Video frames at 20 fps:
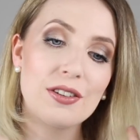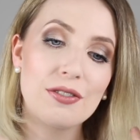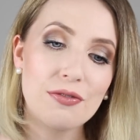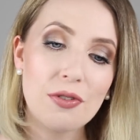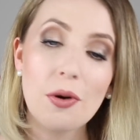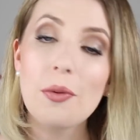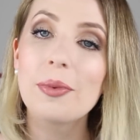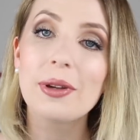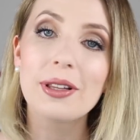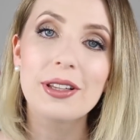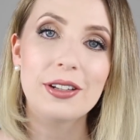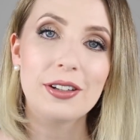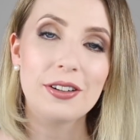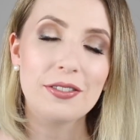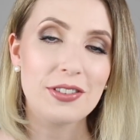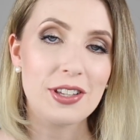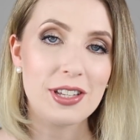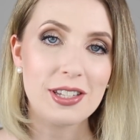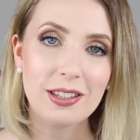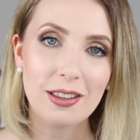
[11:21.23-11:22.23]
the formula
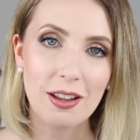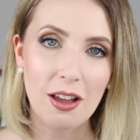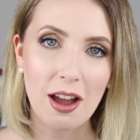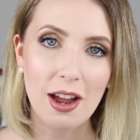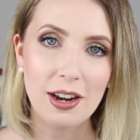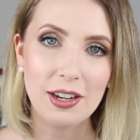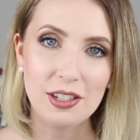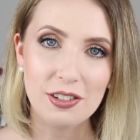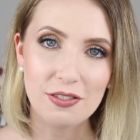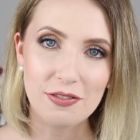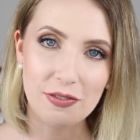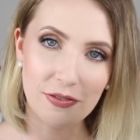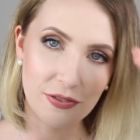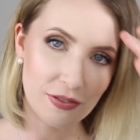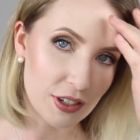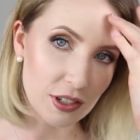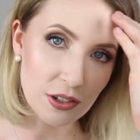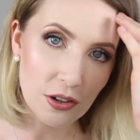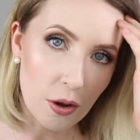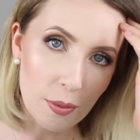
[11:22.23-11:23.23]
of this line is
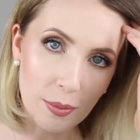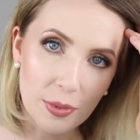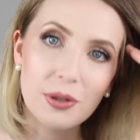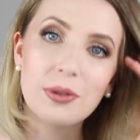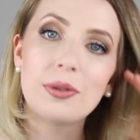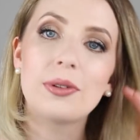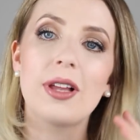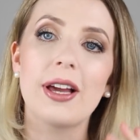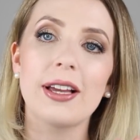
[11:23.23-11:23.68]
phenomenal.